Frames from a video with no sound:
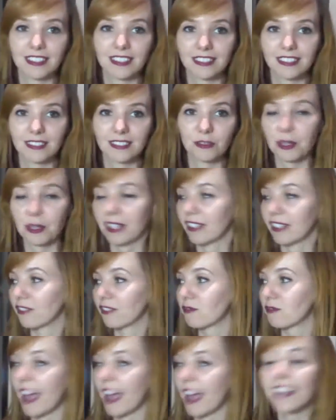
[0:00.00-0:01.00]
Wait,
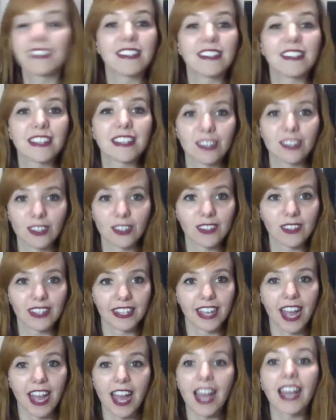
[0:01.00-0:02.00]
finding it early.
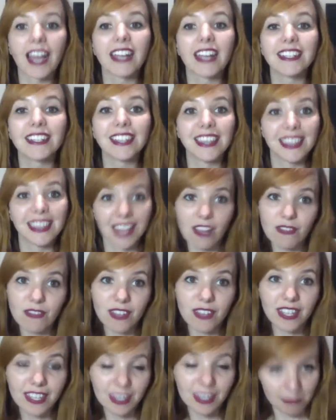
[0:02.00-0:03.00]
I love
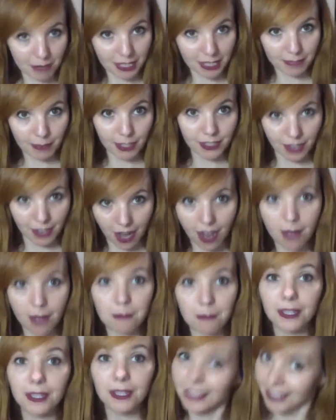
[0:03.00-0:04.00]
it. It makes my job
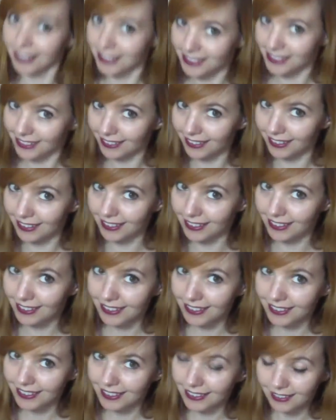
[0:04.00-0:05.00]
easier.
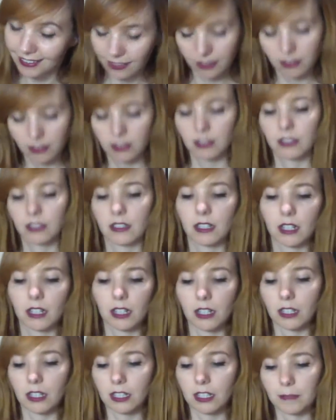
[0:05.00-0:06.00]

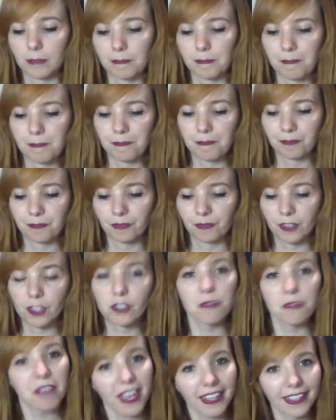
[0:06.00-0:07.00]

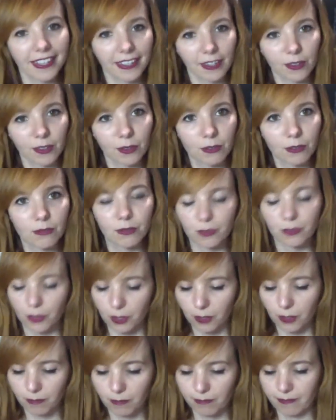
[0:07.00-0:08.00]
So thank you
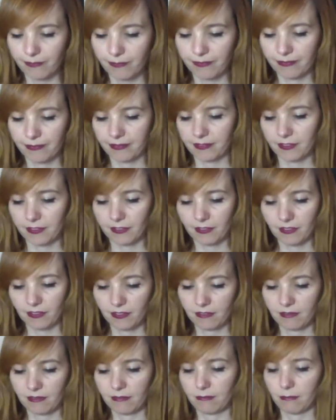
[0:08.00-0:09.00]
for
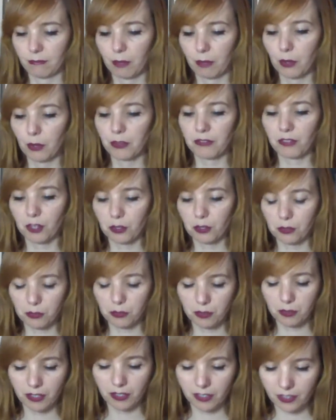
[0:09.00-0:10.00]
both of
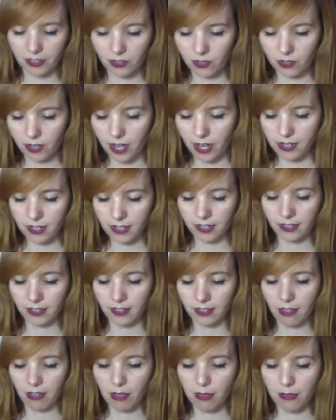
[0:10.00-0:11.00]
you
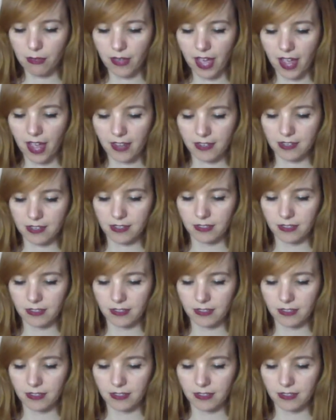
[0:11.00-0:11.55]
creating that